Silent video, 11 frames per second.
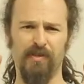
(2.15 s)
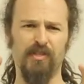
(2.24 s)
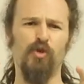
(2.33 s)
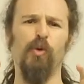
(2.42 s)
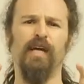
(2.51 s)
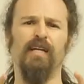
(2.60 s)
this
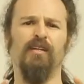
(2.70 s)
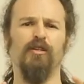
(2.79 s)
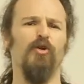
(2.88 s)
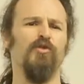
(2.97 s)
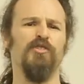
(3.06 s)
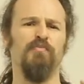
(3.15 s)
Quicken
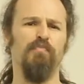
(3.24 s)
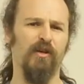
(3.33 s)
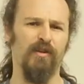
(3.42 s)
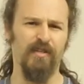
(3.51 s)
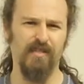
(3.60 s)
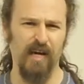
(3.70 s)
Loans
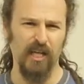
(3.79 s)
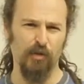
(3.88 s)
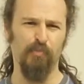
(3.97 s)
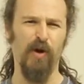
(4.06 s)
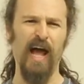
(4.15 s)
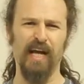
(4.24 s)
billion dollar
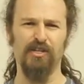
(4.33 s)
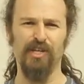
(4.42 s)
bracket